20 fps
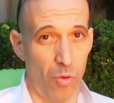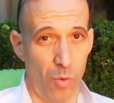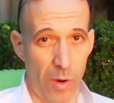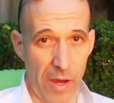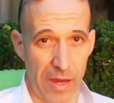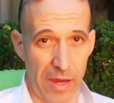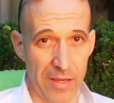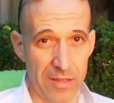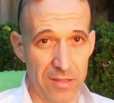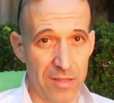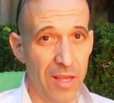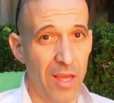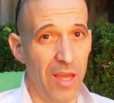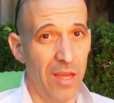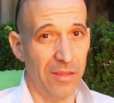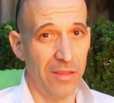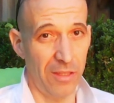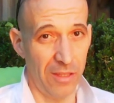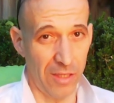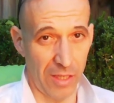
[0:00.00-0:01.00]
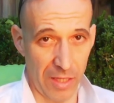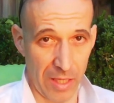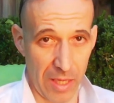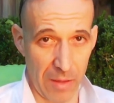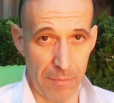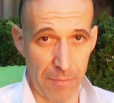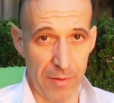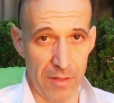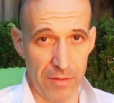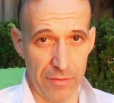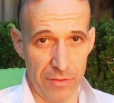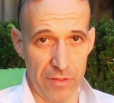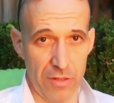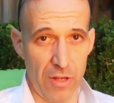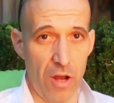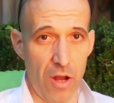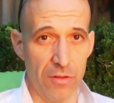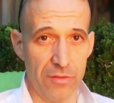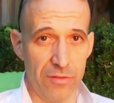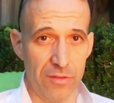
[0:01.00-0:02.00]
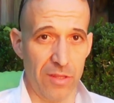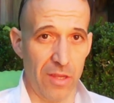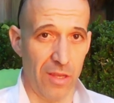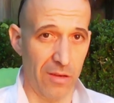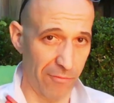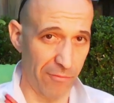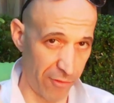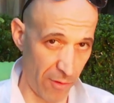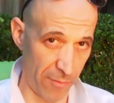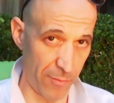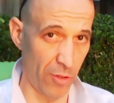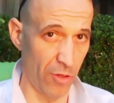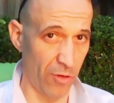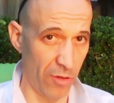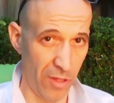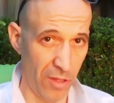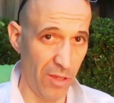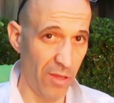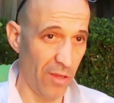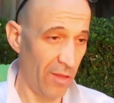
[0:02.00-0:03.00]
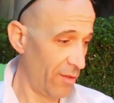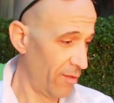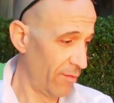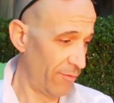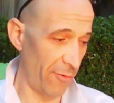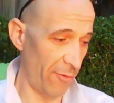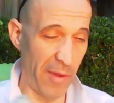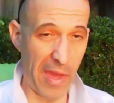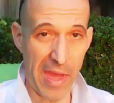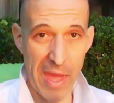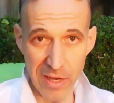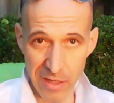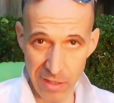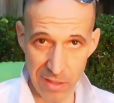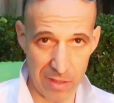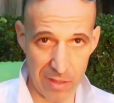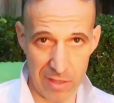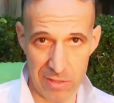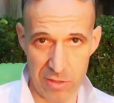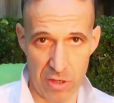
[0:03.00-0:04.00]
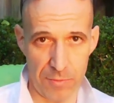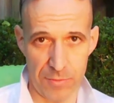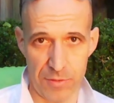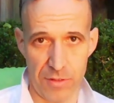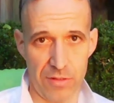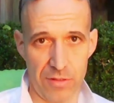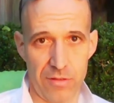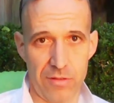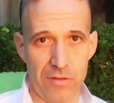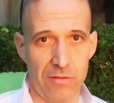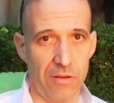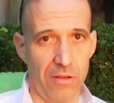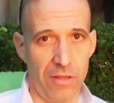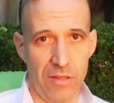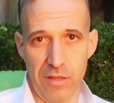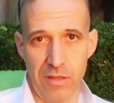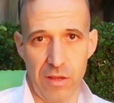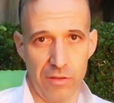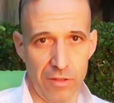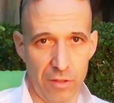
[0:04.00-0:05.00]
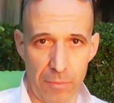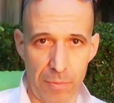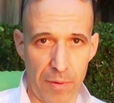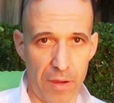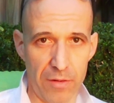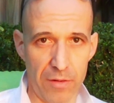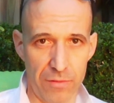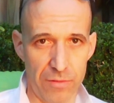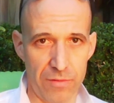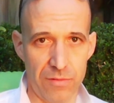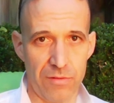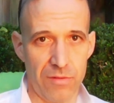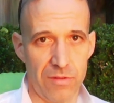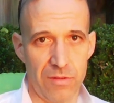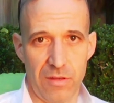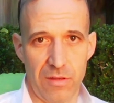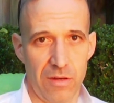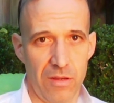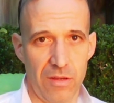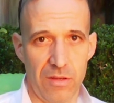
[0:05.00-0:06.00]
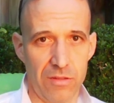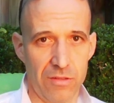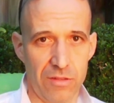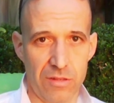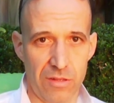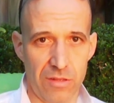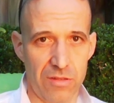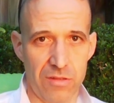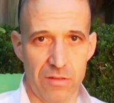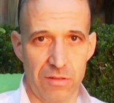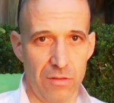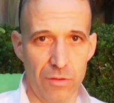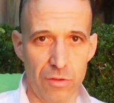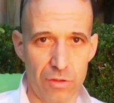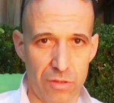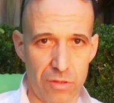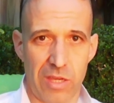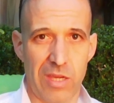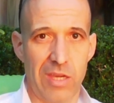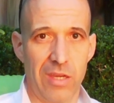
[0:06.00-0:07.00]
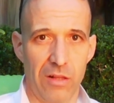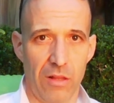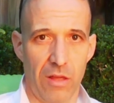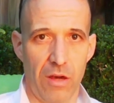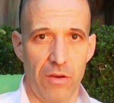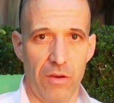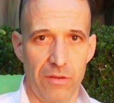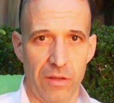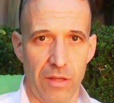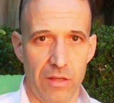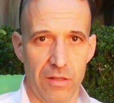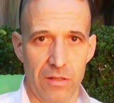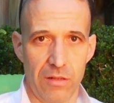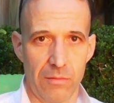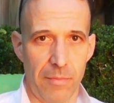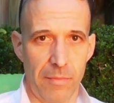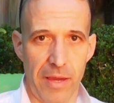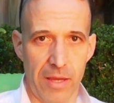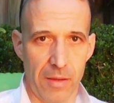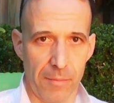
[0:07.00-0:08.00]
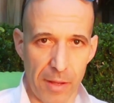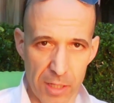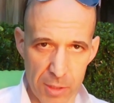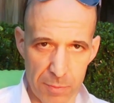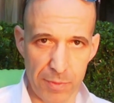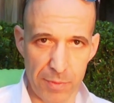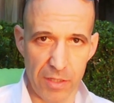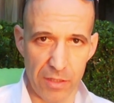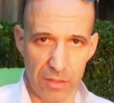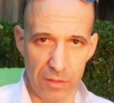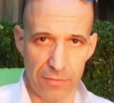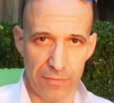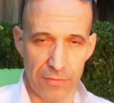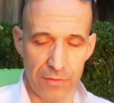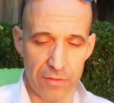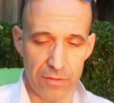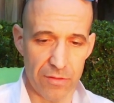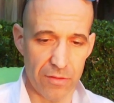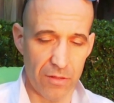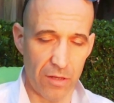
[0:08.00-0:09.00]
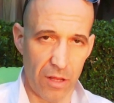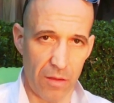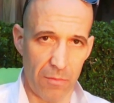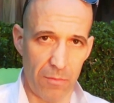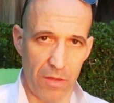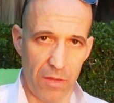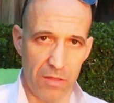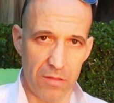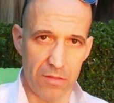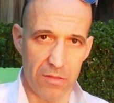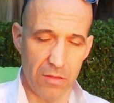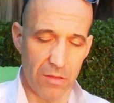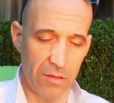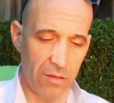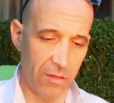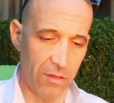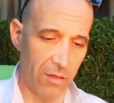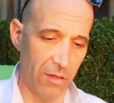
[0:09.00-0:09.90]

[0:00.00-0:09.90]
ways that you're going to get better results than from any of these options on your pedals. You know, just lose a kilo and it'll make a much bigger difference. I don't mean to,